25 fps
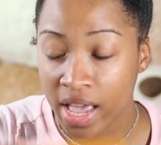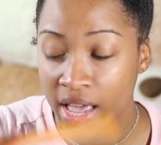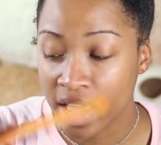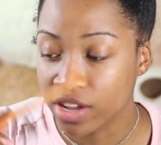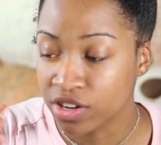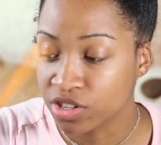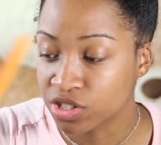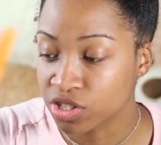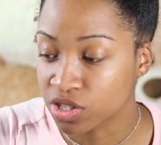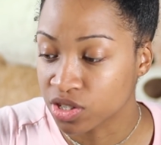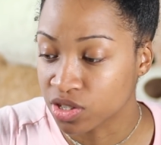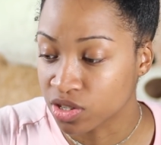
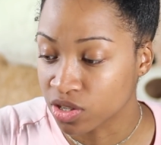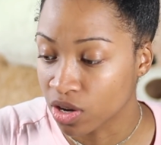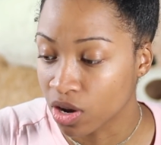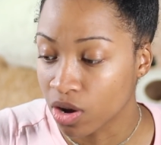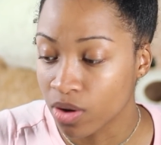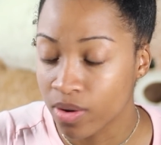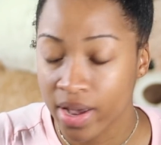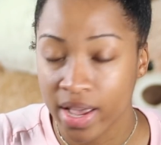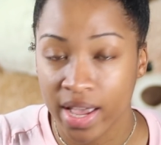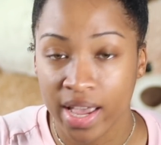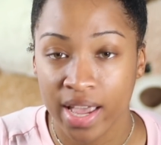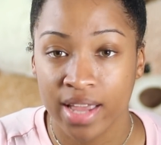and just
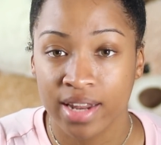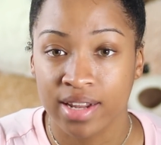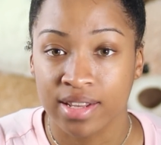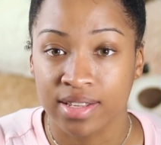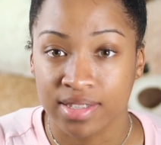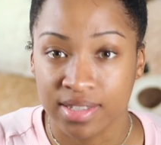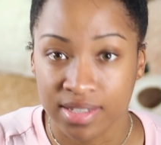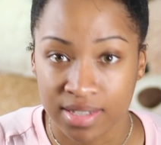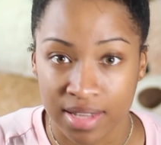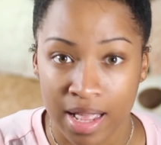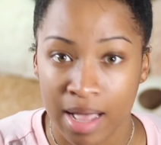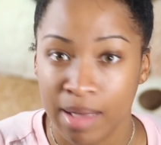go ahead
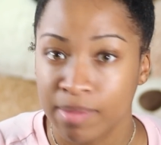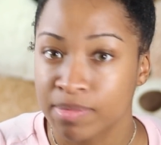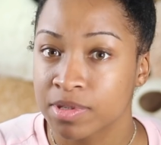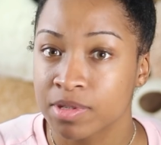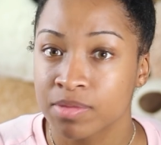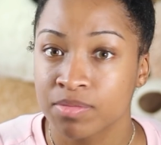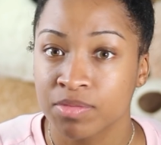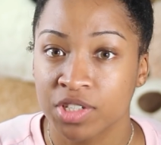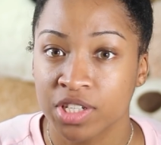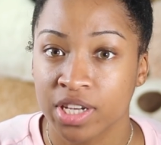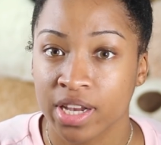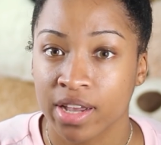and slap
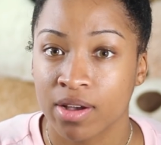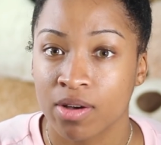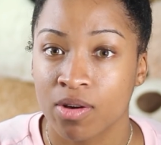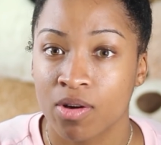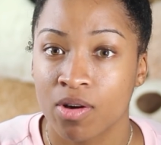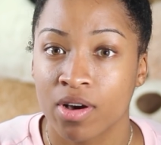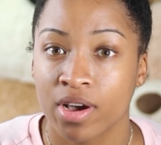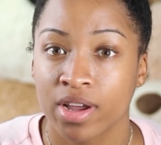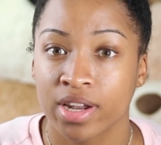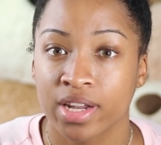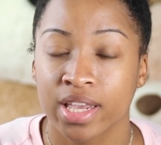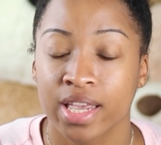some gel
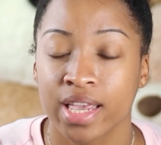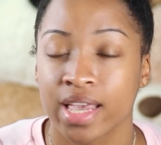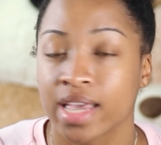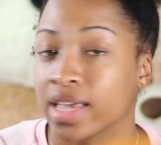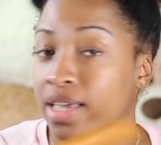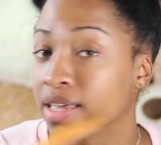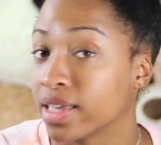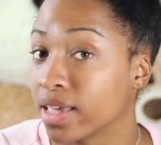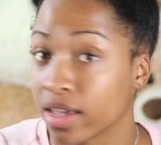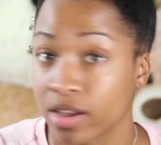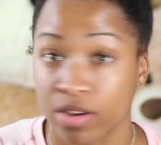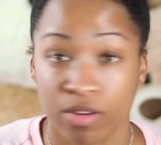on it
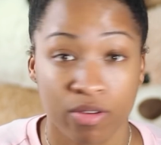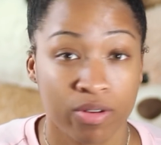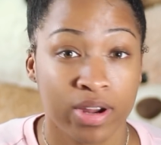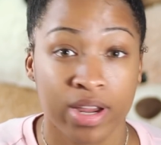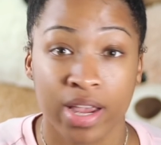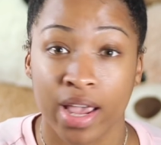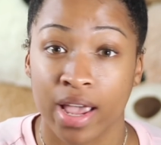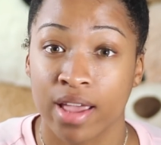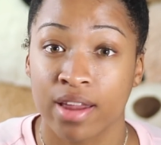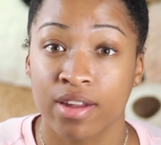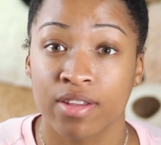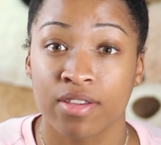and get
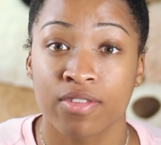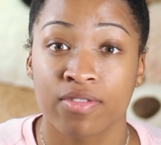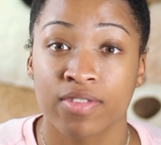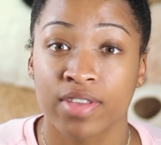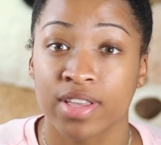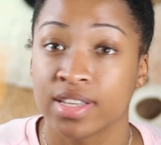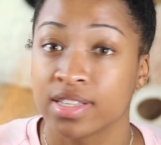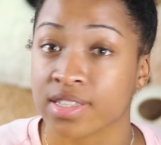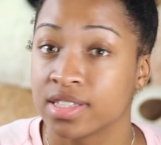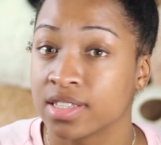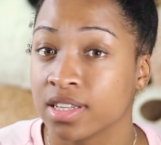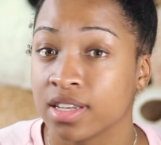creative
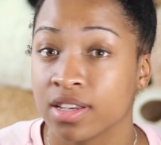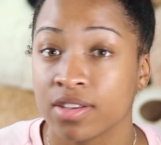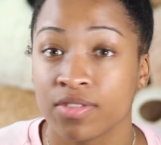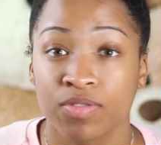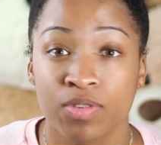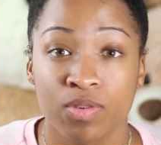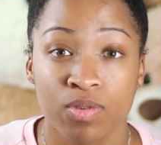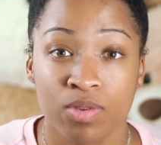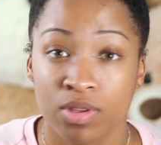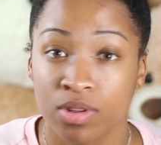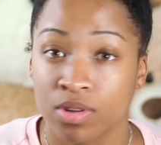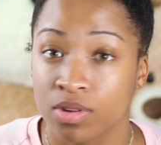and see
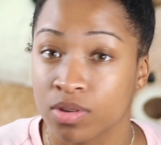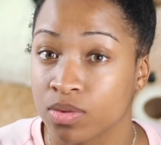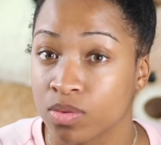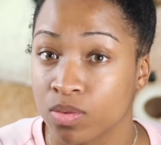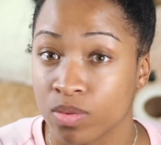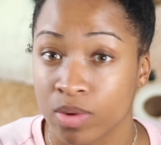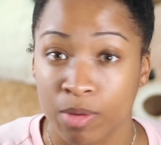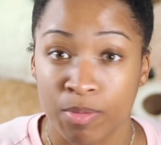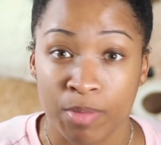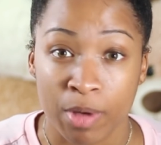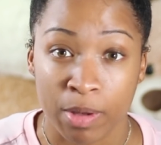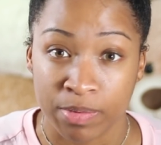if you
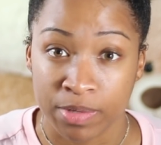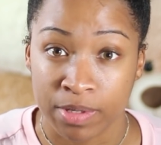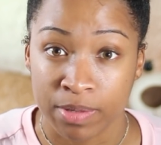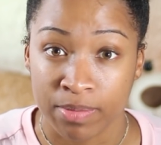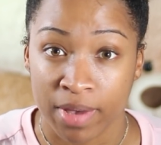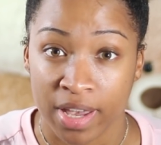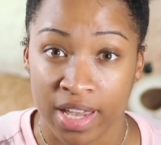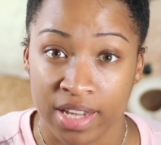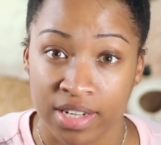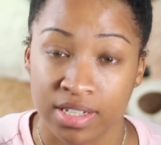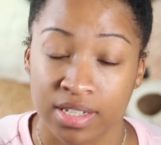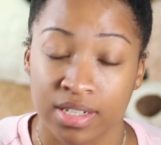can whip up
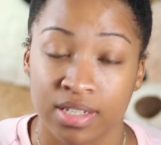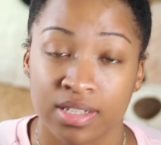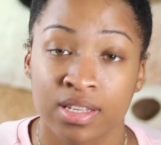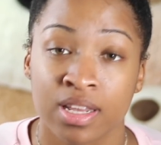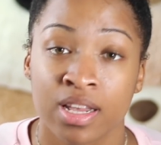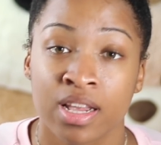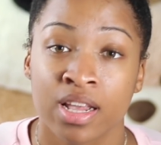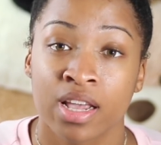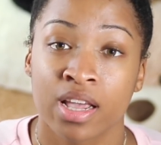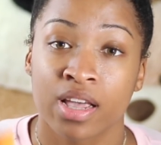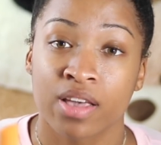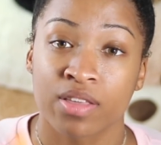some
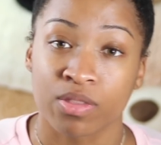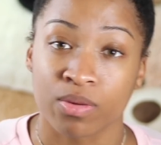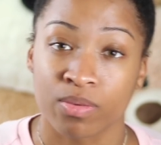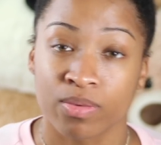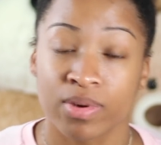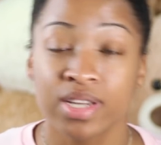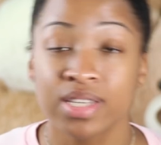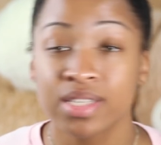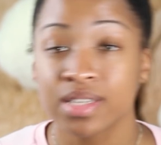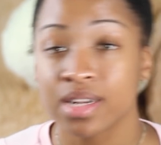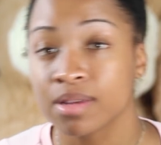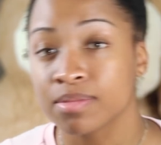edges. And the
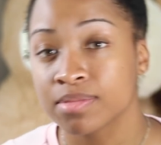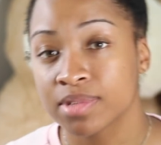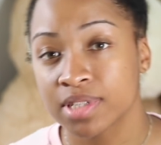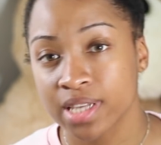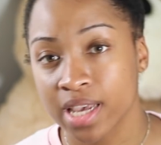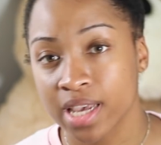reason I'm